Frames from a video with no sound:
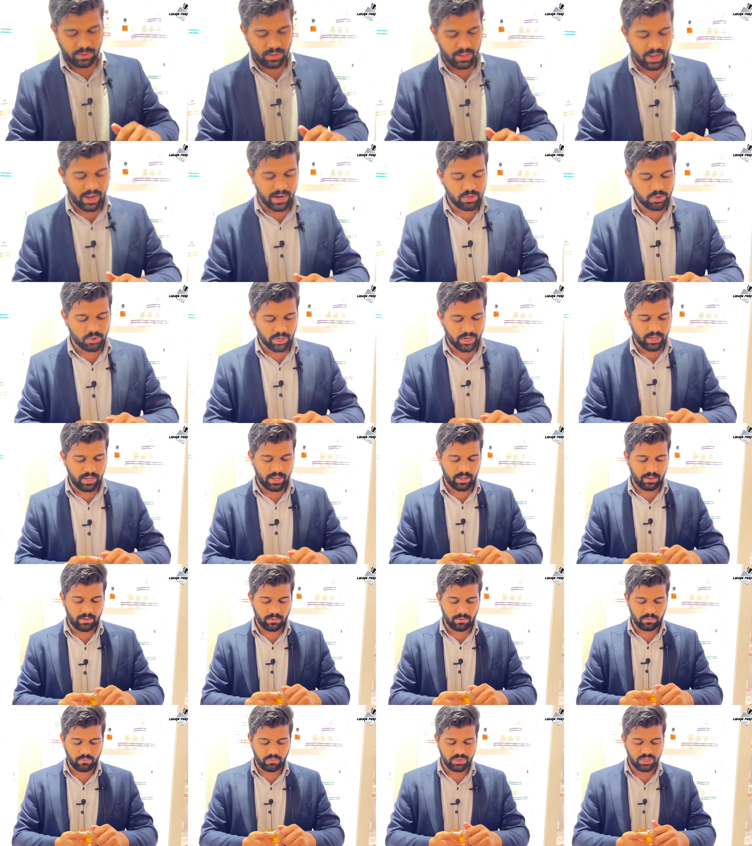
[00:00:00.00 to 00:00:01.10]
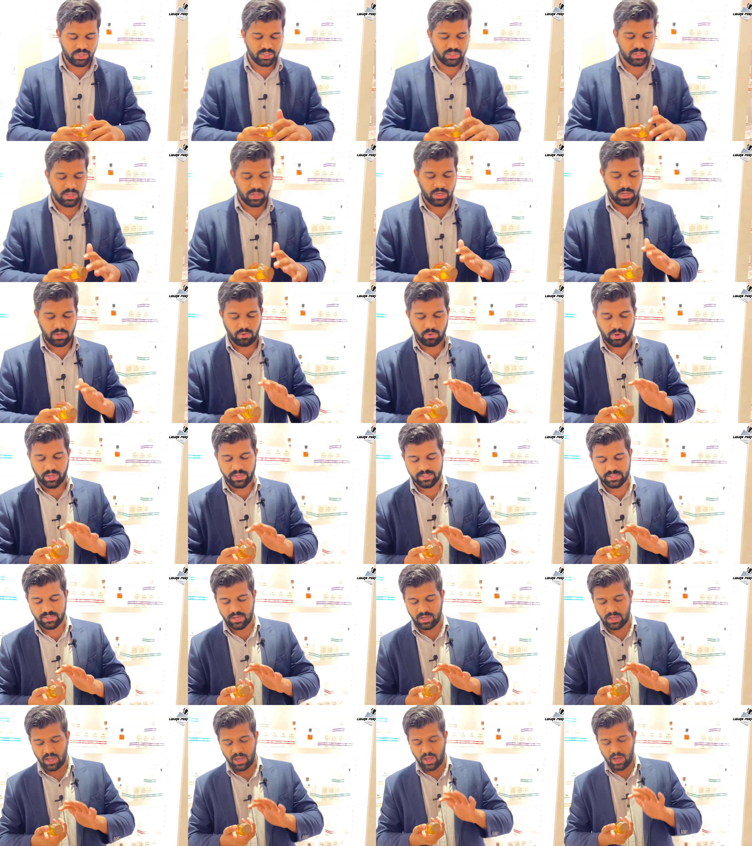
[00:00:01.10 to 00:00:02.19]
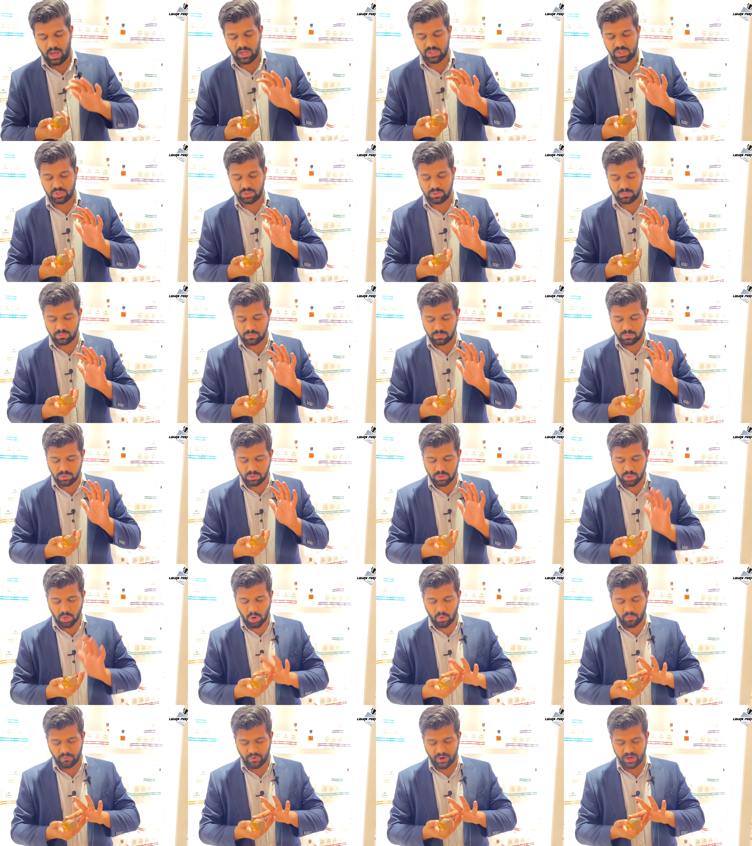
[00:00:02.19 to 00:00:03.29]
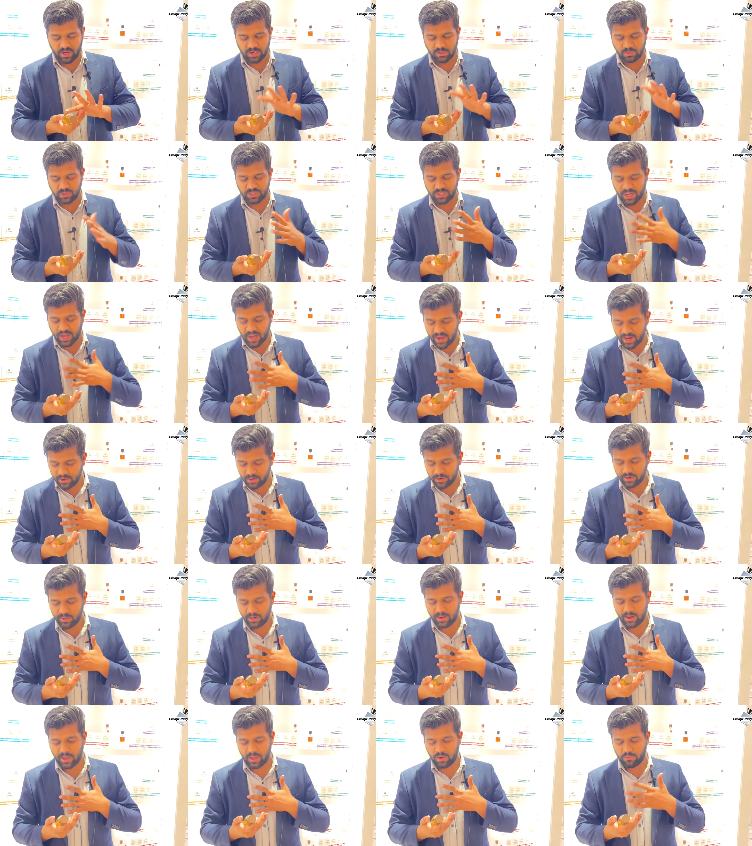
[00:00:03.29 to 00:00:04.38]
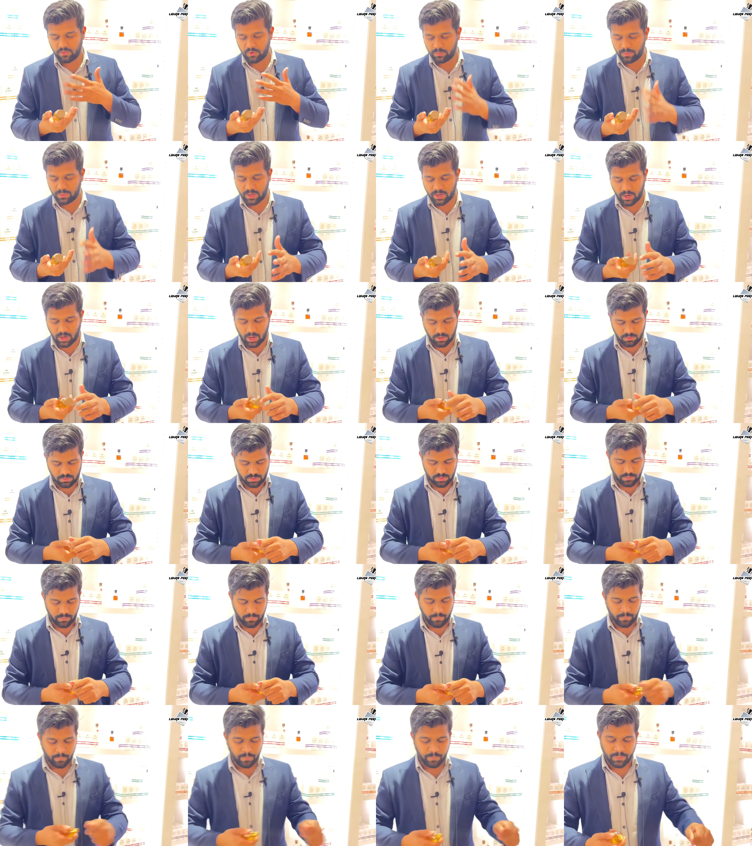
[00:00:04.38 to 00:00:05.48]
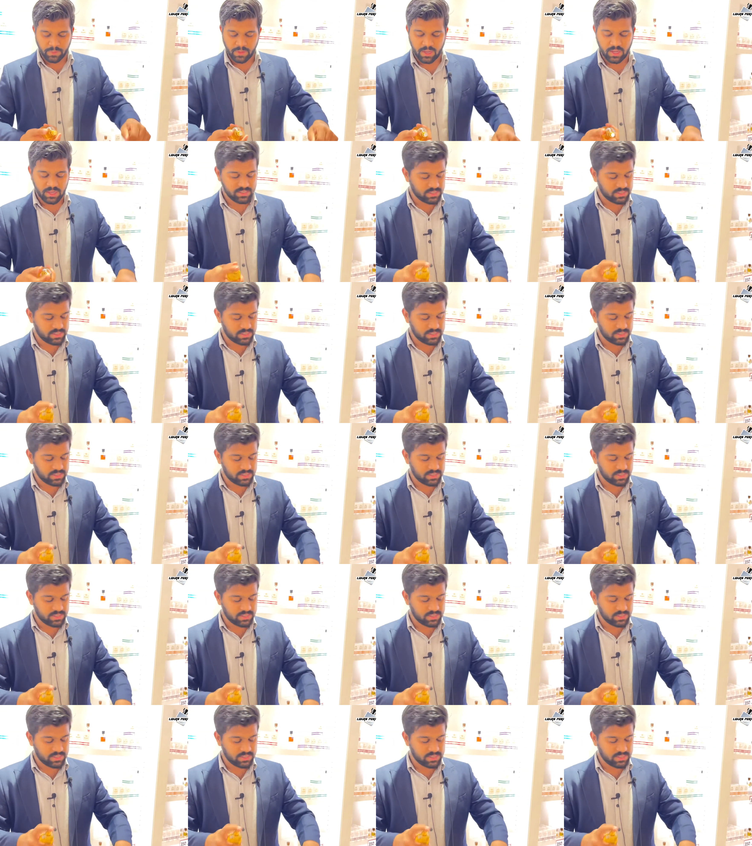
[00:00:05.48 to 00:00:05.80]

I try, which is, you can say, a top fragrance which I really like from their house is